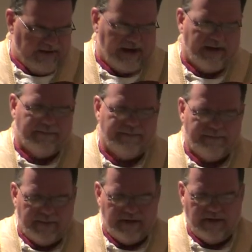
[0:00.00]
God,
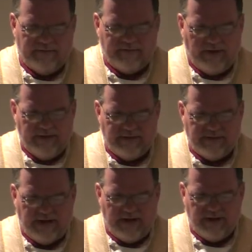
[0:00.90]
and if
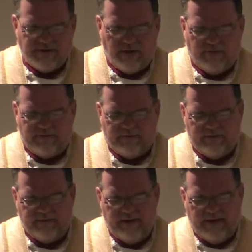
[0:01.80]
sons, heirs
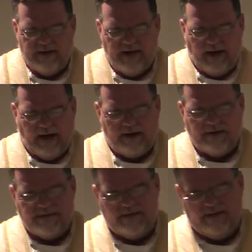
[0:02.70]
also,
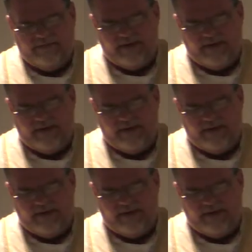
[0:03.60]
heirs indeed of